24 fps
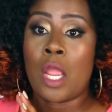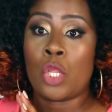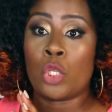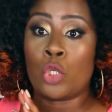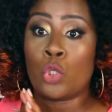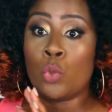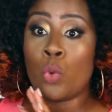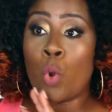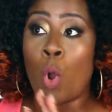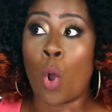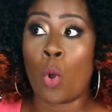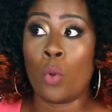
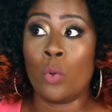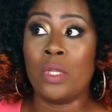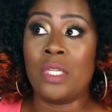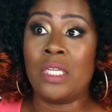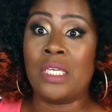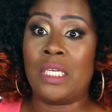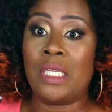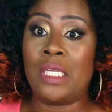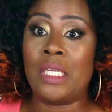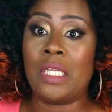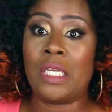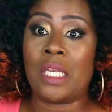You only
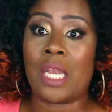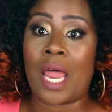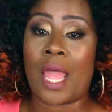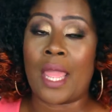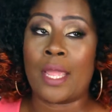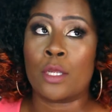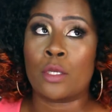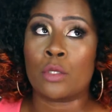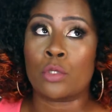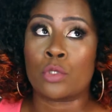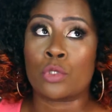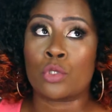need
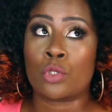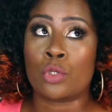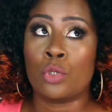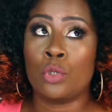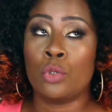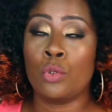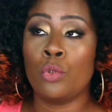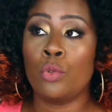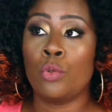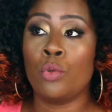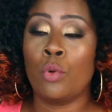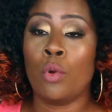like
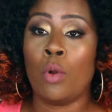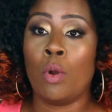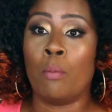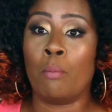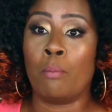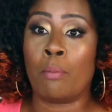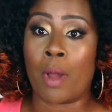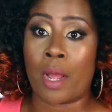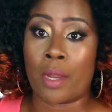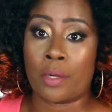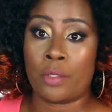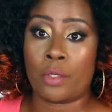2
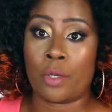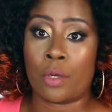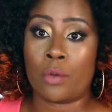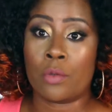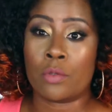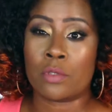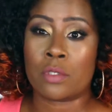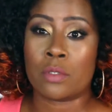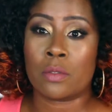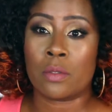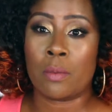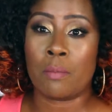
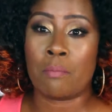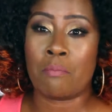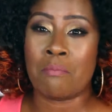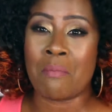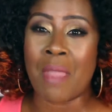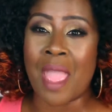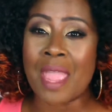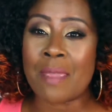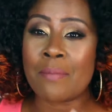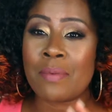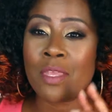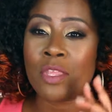bundles,
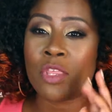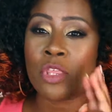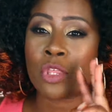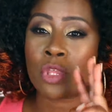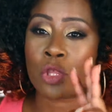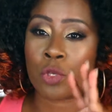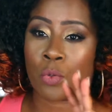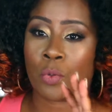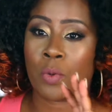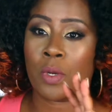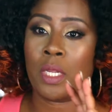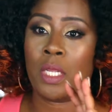maybe
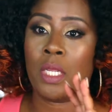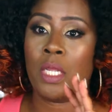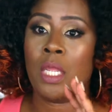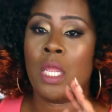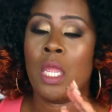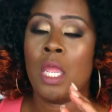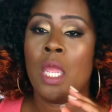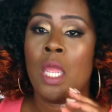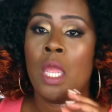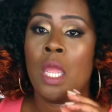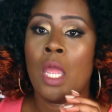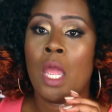3.
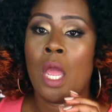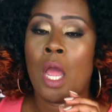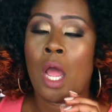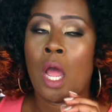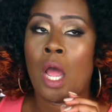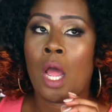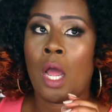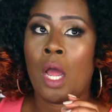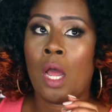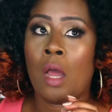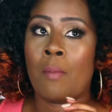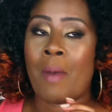
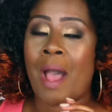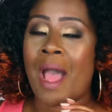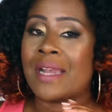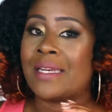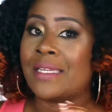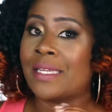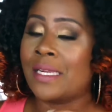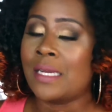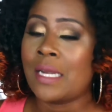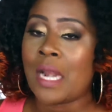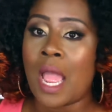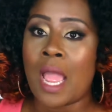
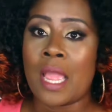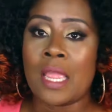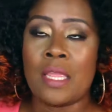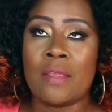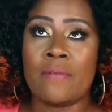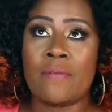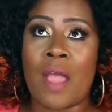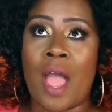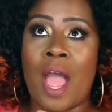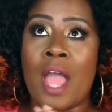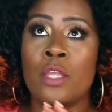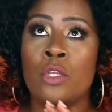
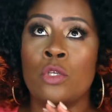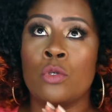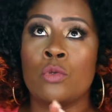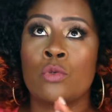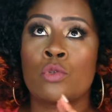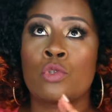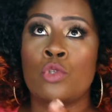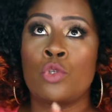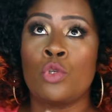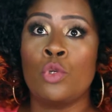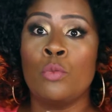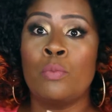I
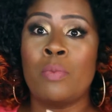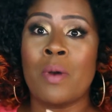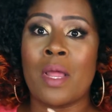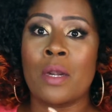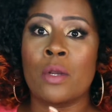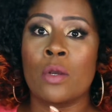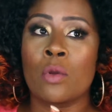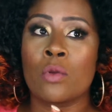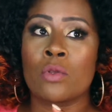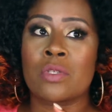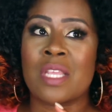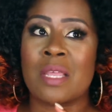used 2
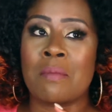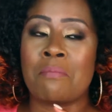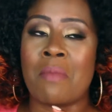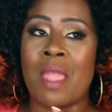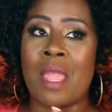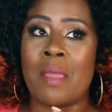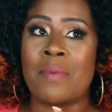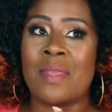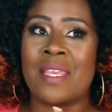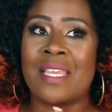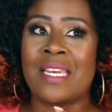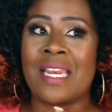bundles and
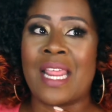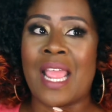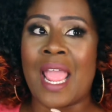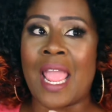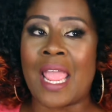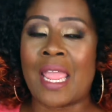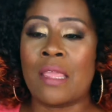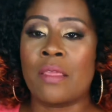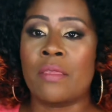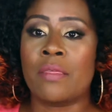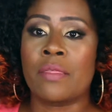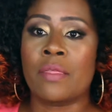maybe
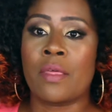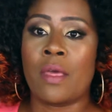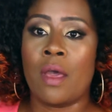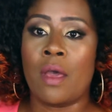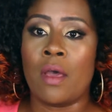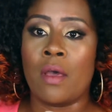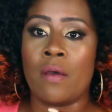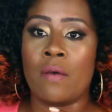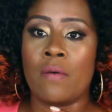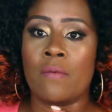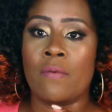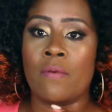1/8
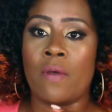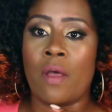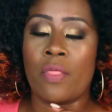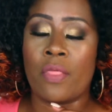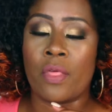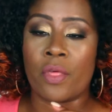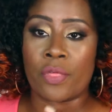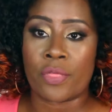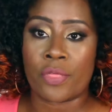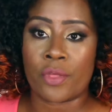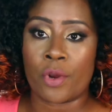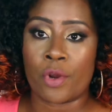of
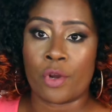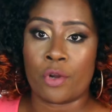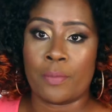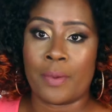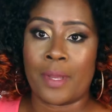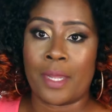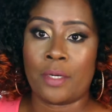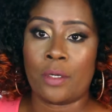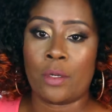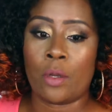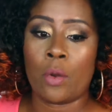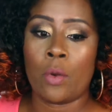the 3rd
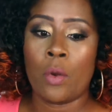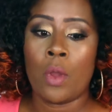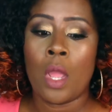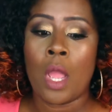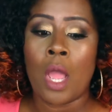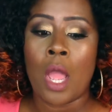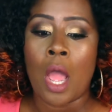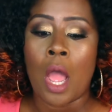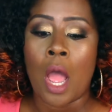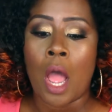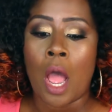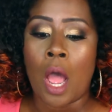bundle.
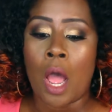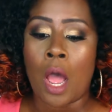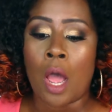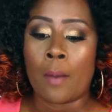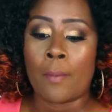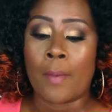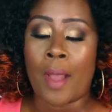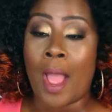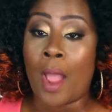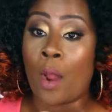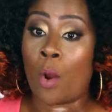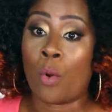
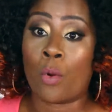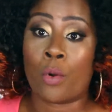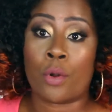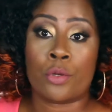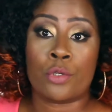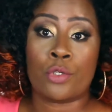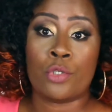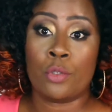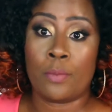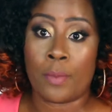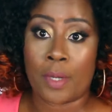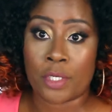I
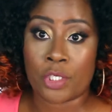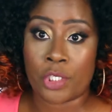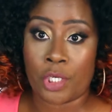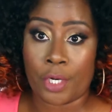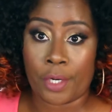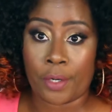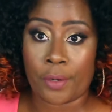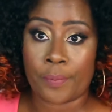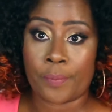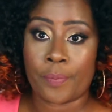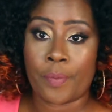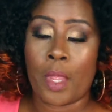ordered too much
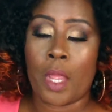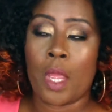hair.